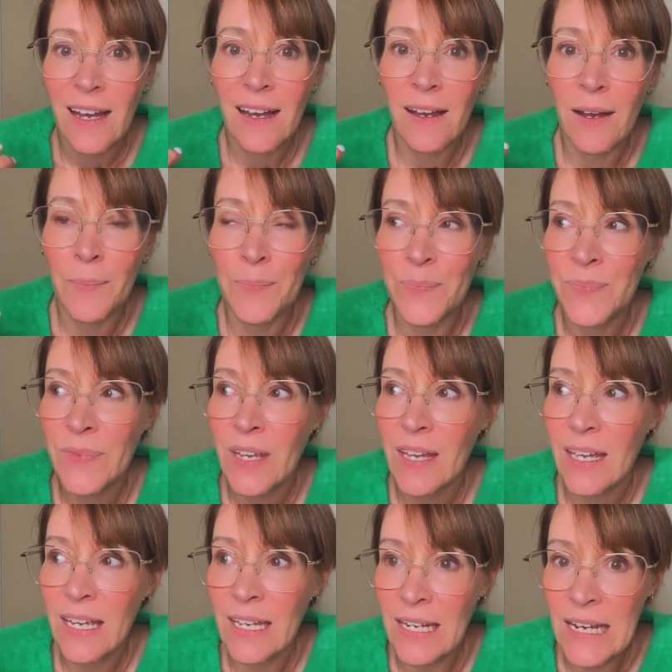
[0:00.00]

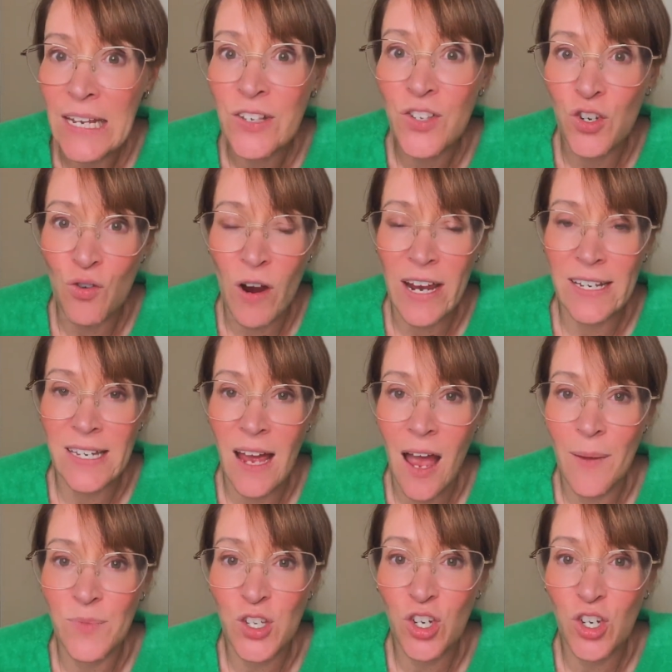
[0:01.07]
It is a great time